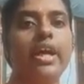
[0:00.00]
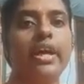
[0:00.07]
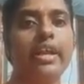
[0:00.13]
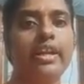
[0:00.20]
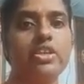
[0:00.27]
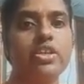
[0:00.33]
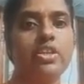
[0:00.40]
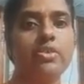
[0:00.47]

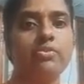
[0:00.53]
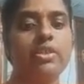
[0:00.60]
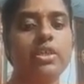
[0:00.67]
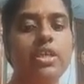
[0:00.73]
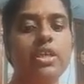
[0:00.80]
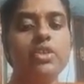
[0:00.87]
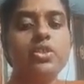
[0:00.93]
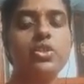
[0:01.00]
retrieve
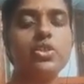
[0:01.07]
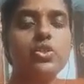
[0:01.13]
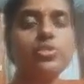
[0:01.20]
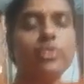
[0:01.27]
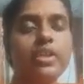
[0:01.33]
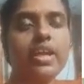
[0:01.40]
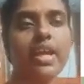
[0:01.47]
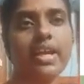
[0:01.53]
the
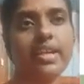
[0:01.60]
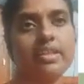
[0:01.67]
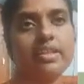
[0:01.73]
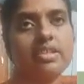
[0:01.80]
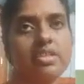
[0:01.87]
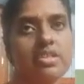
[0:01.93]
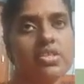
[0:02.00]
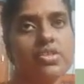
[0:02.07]
two
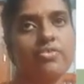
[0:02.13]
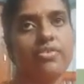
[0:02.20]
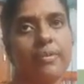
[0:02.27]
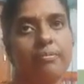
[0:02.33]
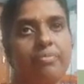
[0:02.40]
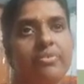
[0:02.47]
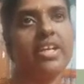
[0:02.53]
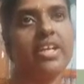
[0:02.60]
characters
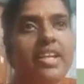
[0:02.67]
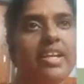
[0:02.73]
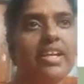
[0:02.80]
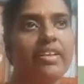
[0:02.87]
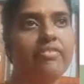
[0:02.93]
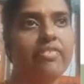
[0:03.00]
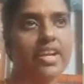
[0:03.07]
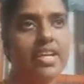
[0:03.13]
from the
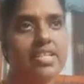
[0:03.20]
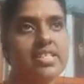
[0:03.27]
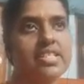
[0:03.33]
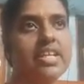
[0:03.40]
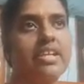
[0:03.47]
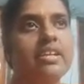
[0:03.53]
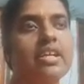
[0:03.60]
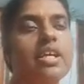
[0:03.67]
left hand
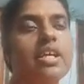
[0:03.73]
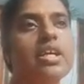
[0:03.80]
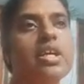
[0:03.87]
side.